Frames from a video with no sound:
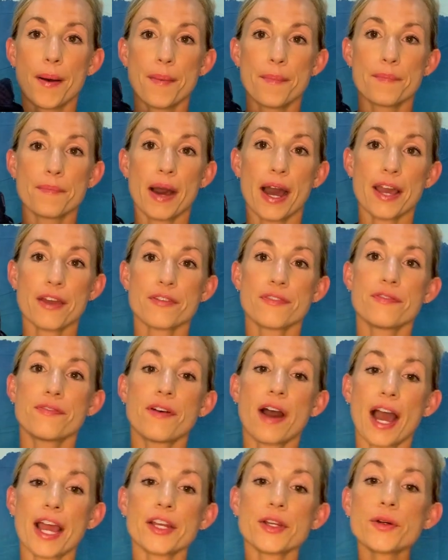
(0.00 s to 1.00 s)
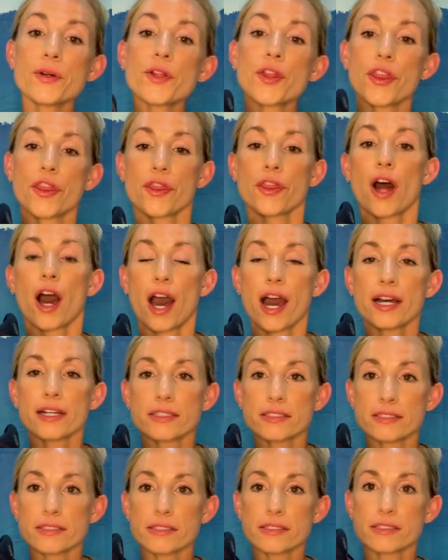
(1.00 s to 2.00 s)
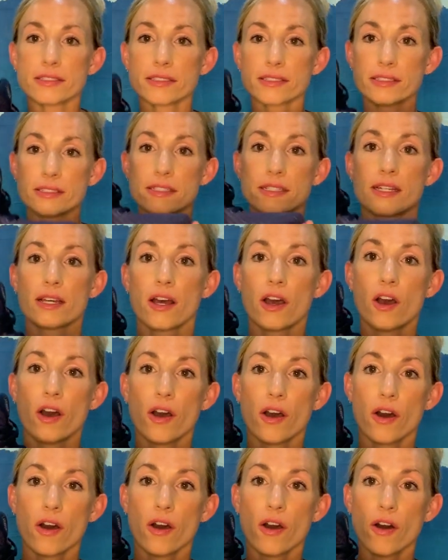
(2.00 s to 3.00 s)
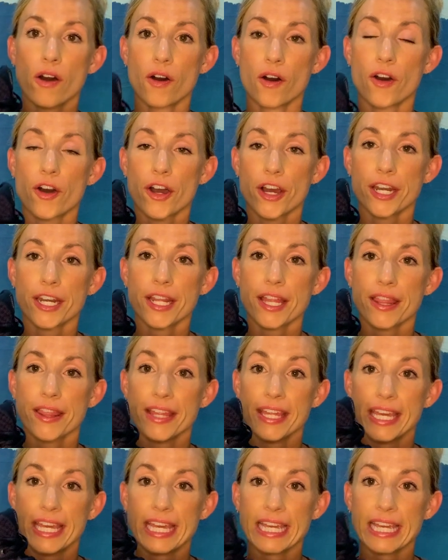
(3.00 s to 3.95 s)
My final thoughts on the